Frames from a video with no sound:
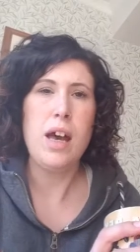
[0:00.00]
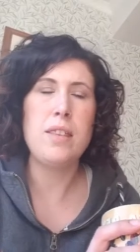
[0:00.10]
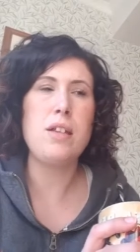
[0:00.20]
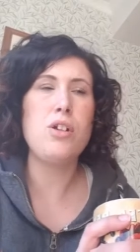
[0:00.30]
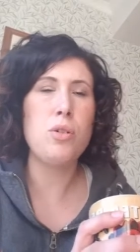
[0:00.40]

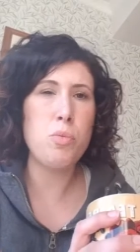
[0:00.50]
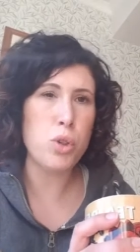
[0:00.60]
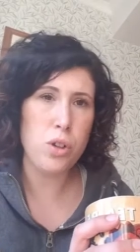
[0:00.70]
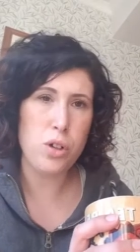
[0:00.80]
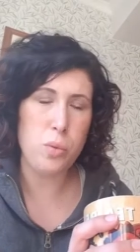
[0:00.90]
And then you can
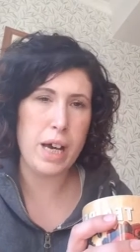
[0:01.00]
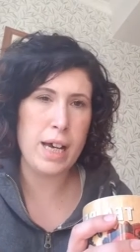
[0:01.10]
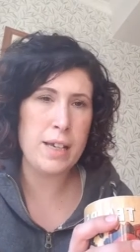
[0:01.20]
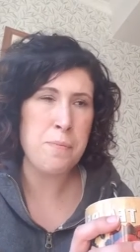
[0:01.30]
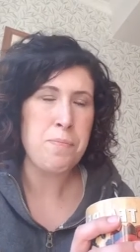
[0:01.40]
walk
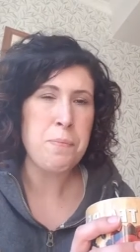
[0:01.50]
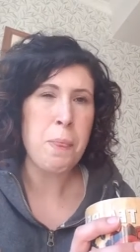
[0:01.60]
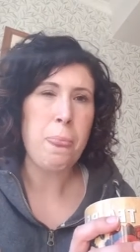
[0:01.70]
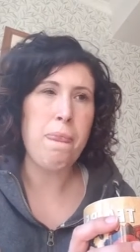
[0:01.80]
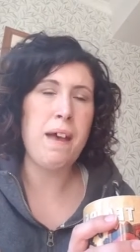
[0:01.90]
away
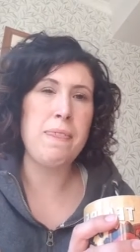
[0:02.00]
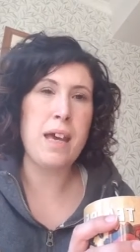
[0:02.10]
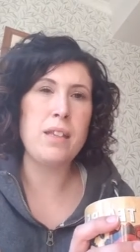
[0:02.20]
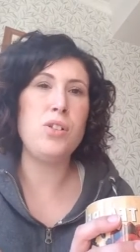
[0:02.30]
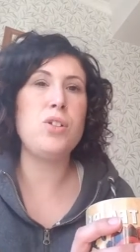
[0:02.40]
and
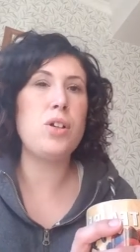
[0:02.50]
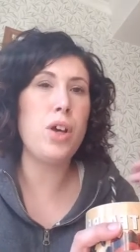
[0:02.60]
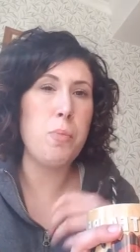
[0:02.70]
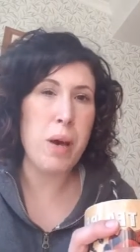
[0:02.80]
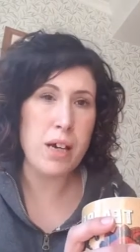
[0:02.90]
then you can
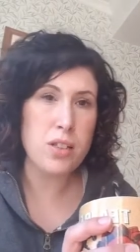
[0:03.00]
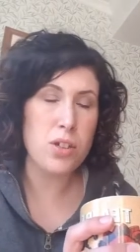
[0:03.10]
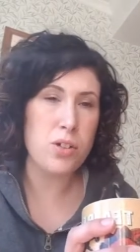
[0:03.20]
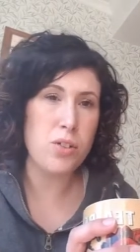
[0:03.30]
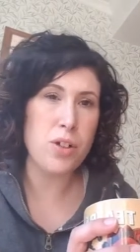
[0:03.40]
go back
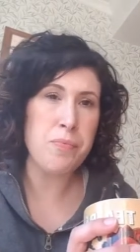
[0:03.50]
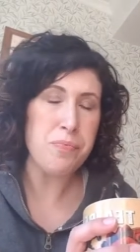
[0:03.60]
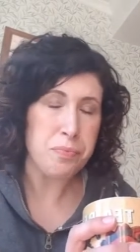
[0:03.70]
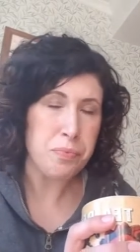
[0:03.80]
to them.